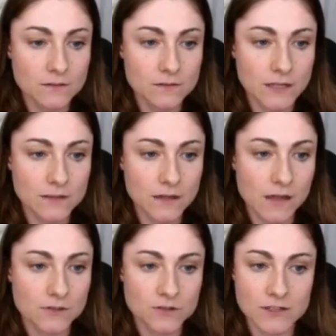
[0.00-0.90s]

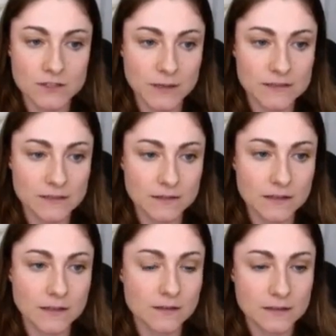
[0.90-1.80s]
Technology is
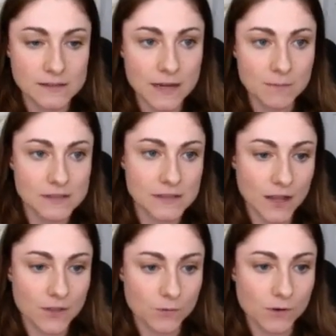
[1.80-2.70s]
basically the same as the
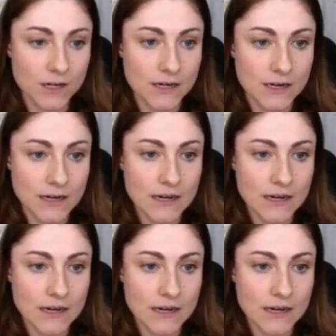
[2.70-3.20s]
other one.